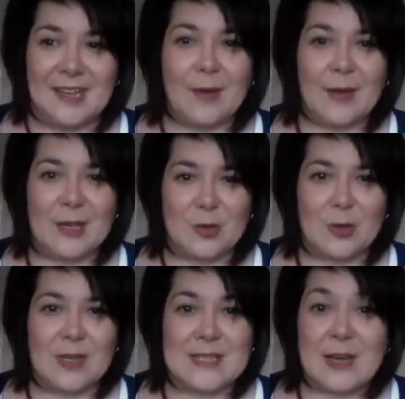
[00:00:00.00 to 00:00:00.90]

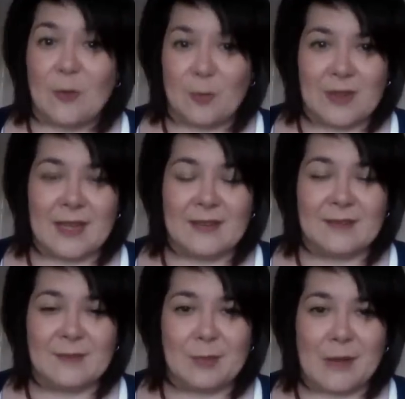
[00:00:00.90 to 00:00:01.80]
Enjoy yourself, but
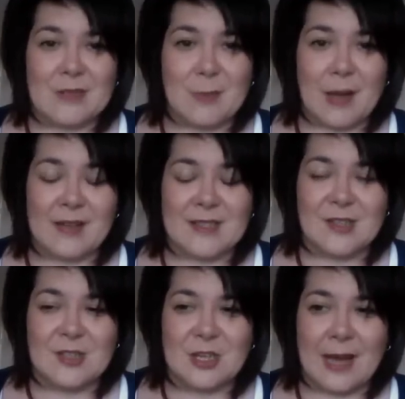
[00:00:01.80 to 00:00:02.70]
then bounce back as
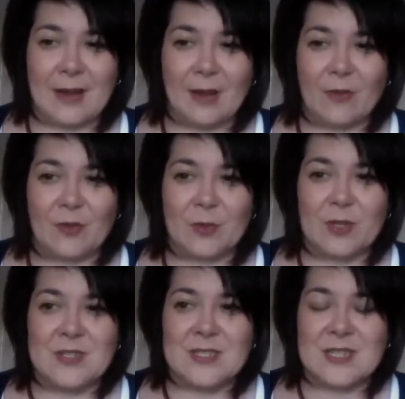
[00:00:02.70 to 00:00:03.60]
soon as you can
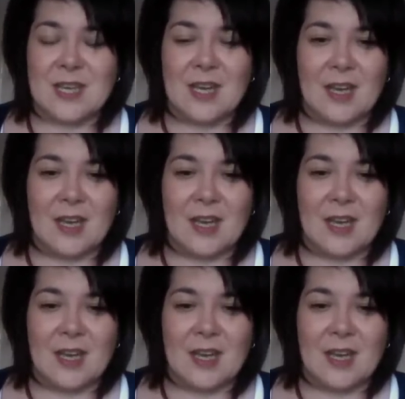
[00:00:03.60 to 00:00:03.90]
afterwards.